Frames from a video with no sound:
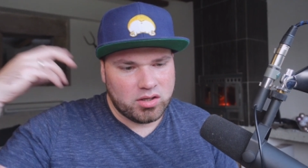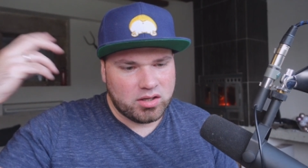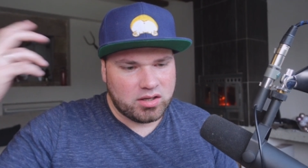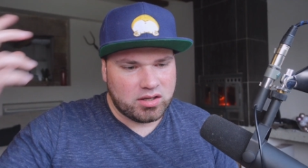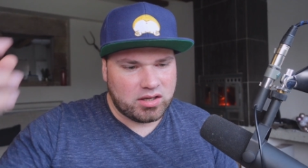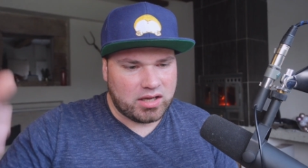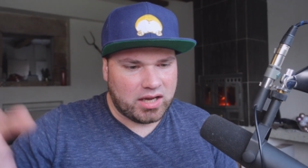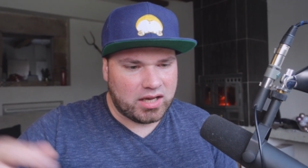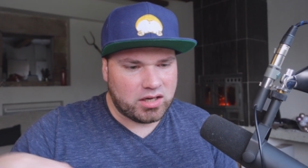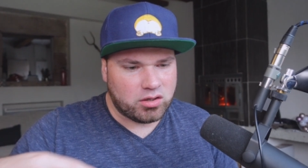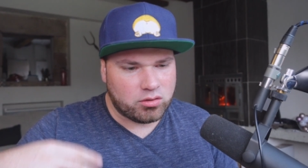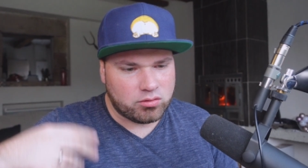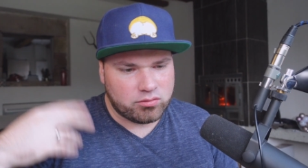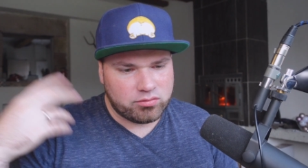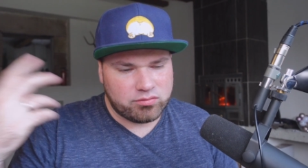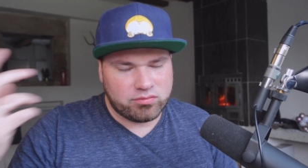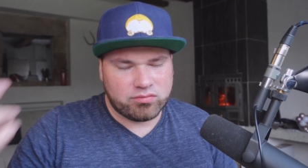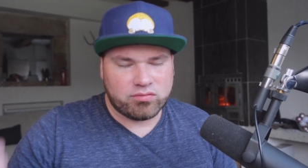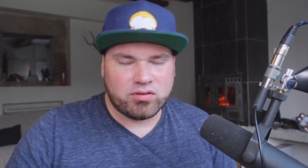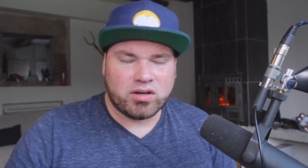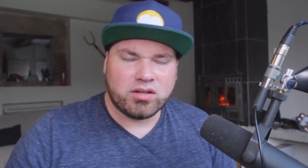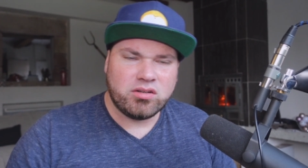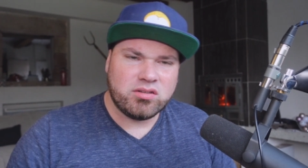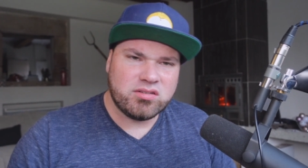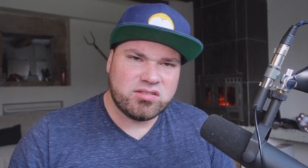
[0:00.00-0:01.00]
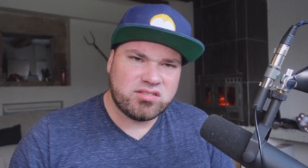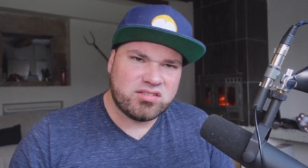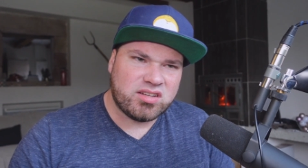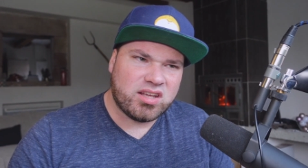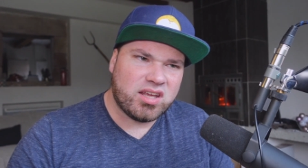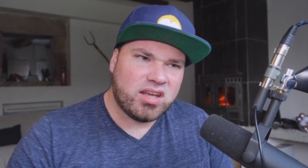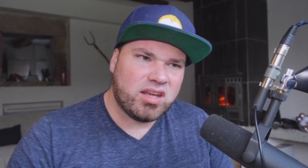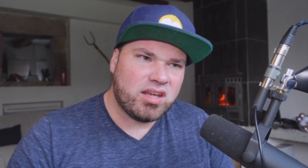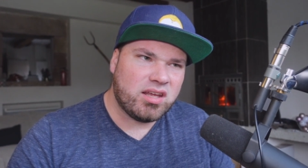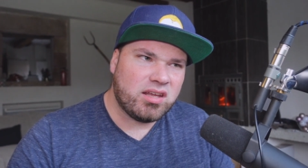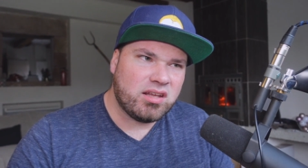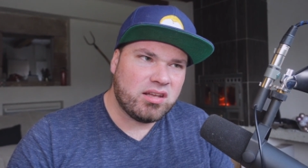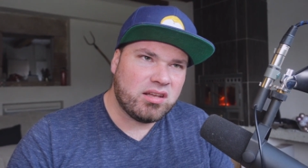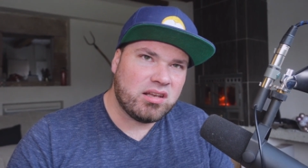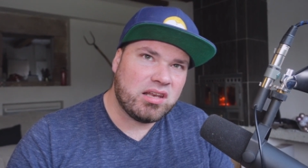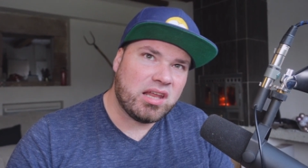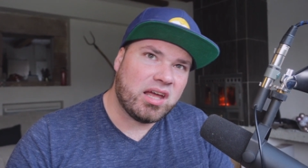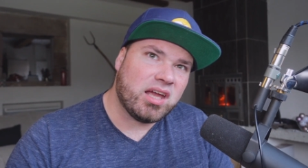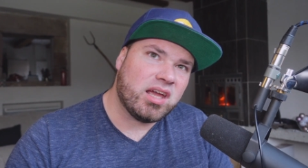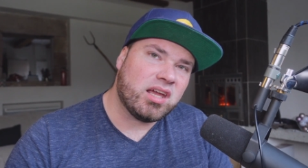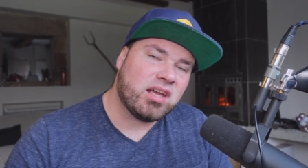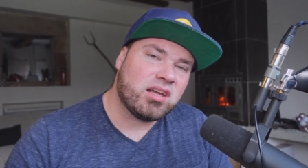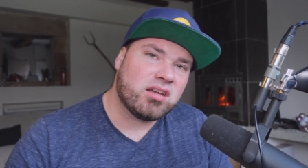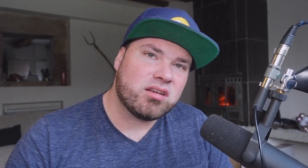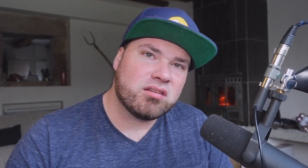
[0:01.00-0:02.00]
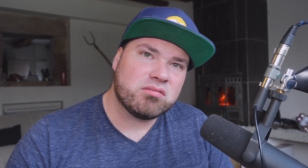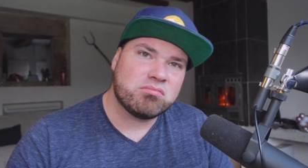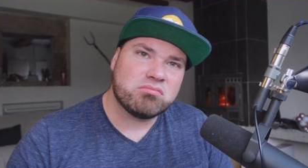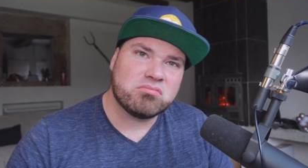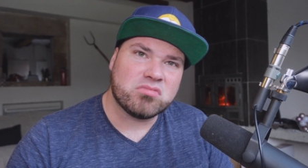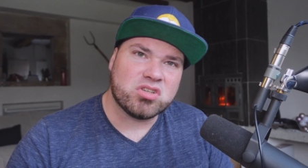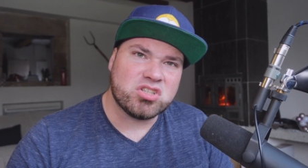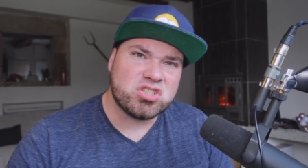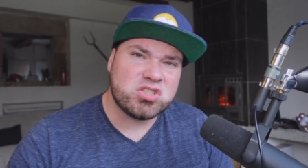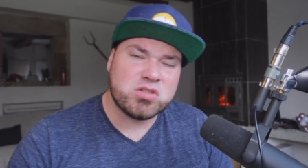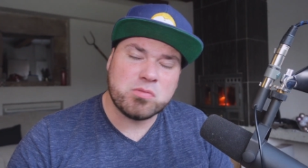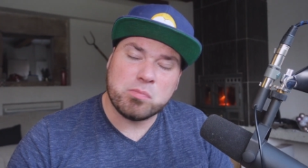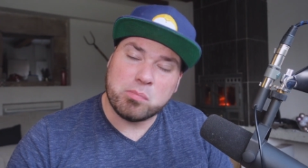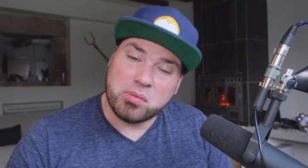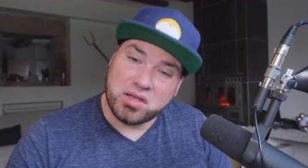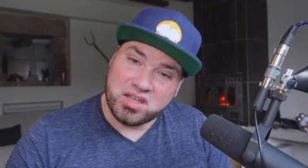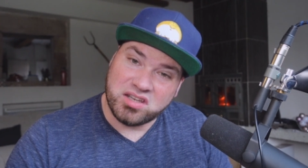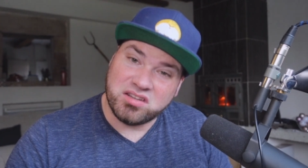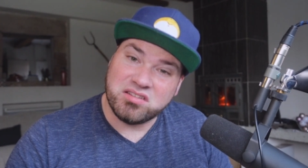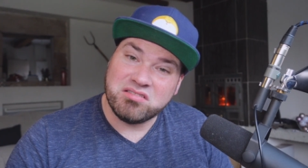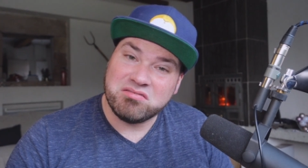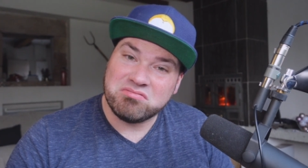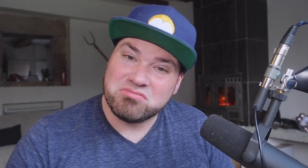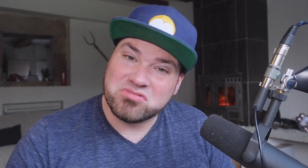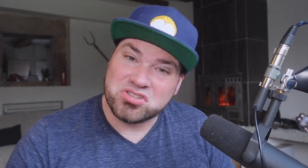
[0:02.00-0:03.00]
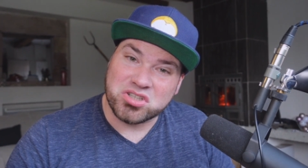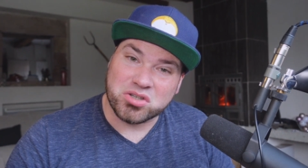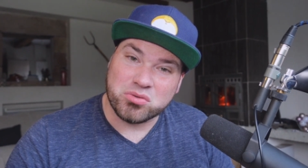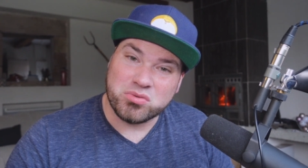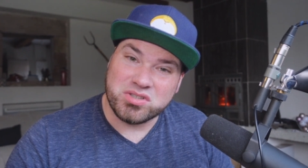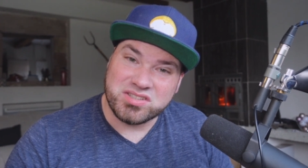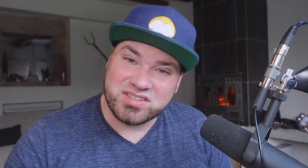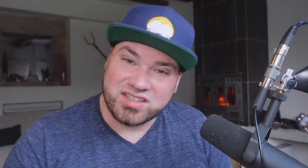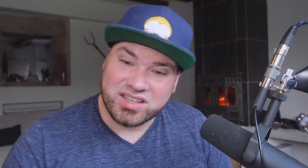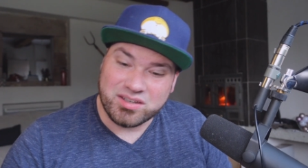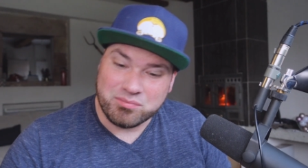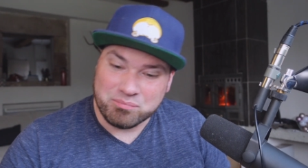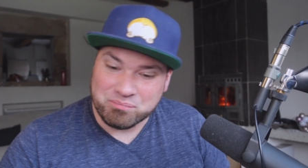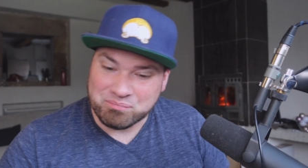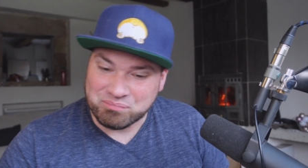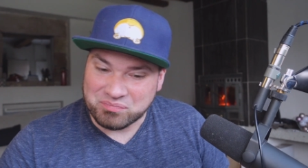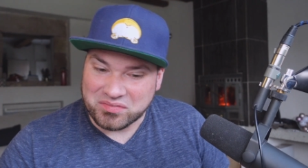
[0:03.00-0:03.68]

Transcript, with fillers: kind of, how do you say, like a spin, shall we say?